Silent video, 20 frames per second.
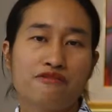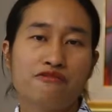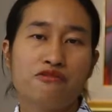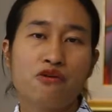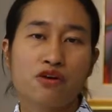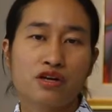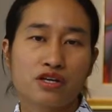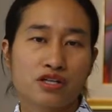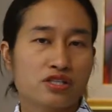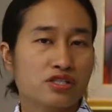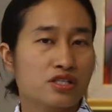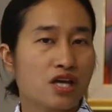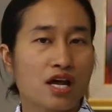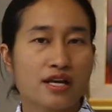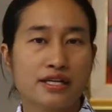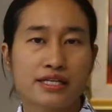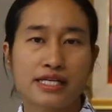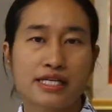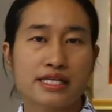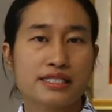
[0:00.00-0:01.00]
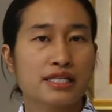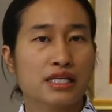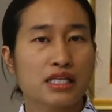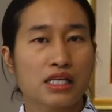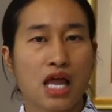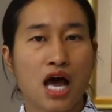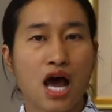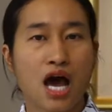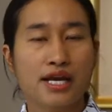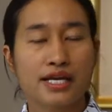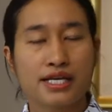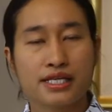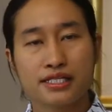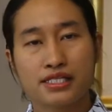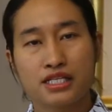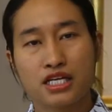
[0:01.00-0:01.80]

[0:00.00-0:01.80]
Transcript: focus on this a lot in